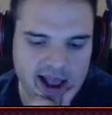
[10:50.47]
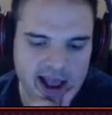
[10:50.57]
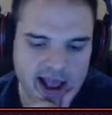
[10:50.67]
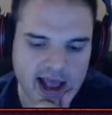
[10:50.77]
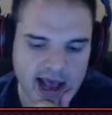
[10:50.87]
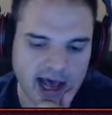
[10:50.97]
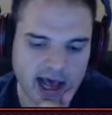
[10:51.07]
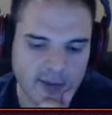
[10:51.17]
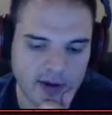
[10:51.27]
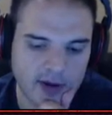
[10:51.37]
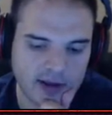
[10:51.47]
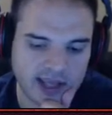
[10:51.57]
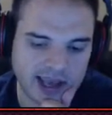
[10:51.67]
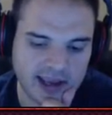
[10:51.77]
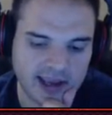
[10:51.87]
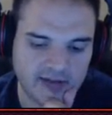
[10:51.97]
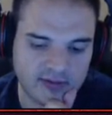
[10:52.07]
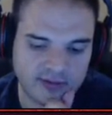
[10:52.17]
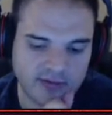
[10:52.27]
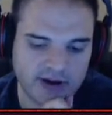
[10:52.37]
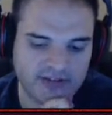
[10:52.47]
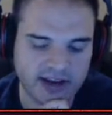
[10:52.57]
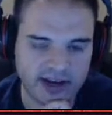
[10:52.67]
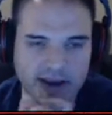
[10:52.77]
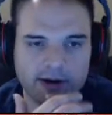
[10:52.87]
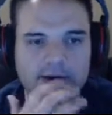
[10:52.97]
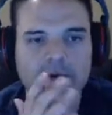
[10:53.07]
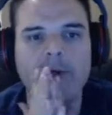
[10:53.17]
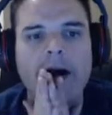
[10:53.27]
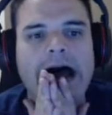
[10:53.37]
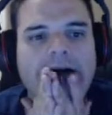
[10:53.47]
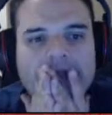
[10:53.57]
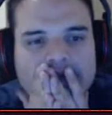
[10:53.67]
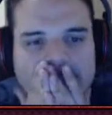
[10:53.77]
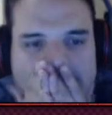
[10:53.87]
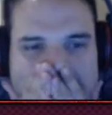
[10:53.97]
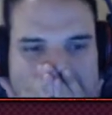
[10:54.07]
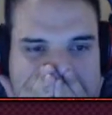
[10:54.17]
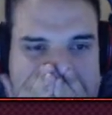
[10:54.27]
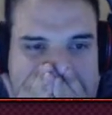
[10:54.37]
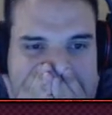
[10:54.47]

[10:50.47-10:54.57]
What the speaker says: Okay, yes, we'll find a second battle. Wow, that... Ugh.